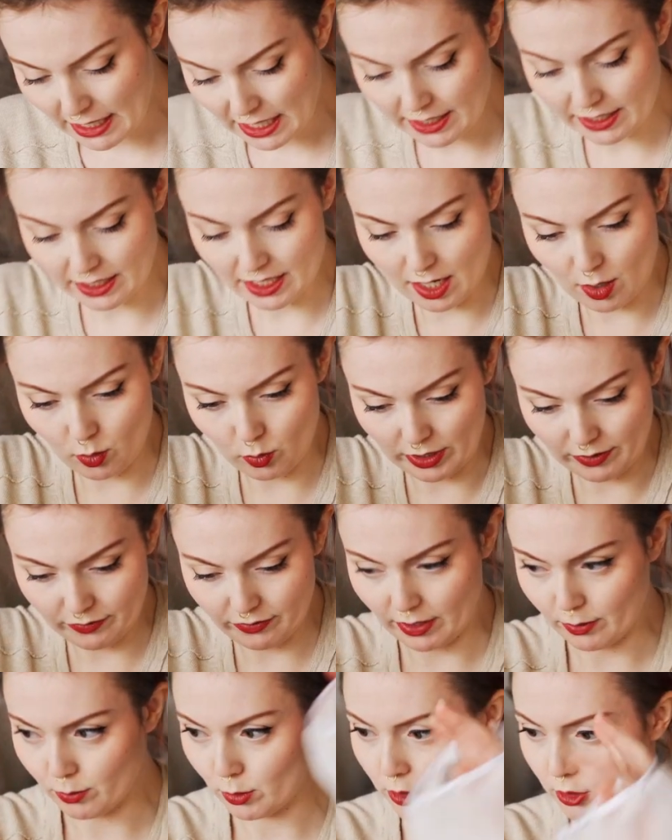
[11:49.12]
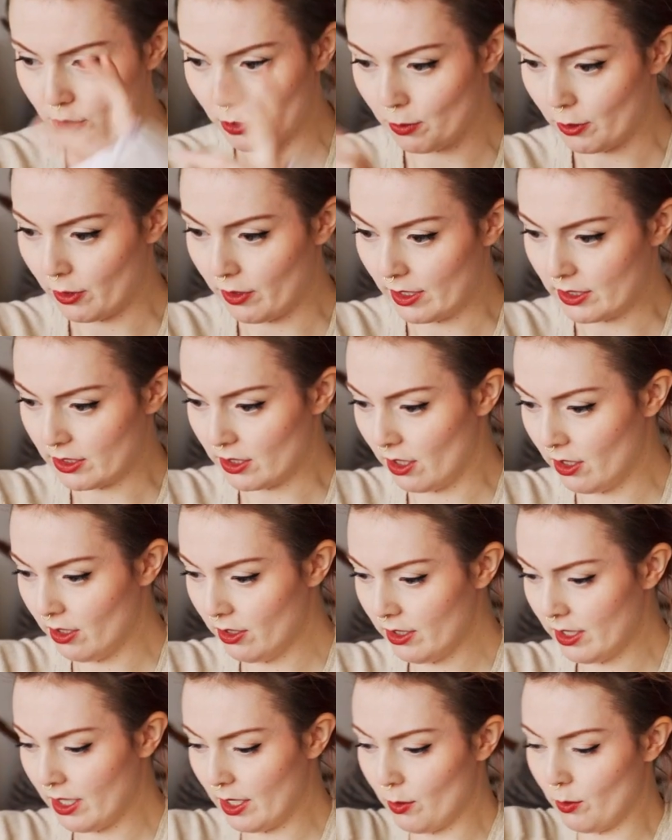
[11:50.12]
And now if I were to put this
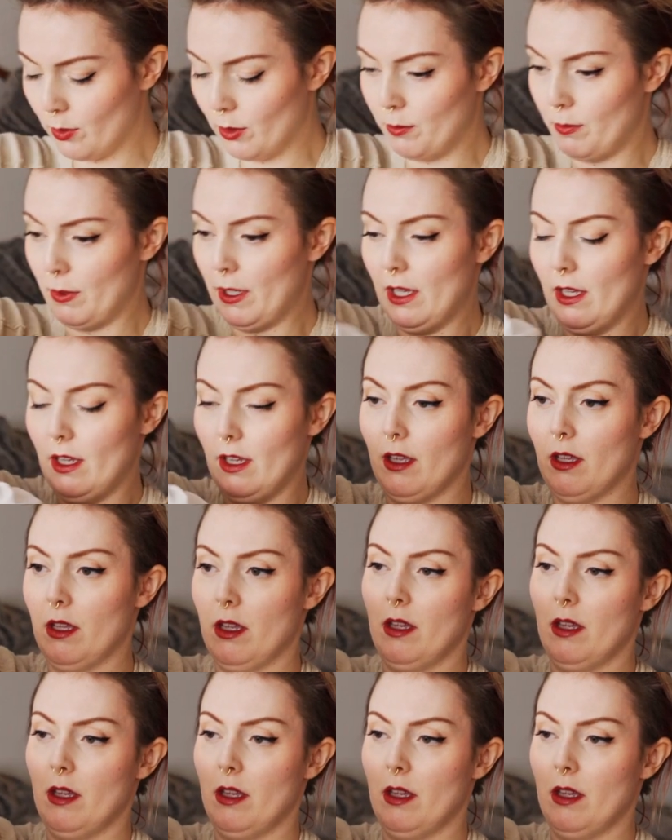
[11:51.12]
on, it would be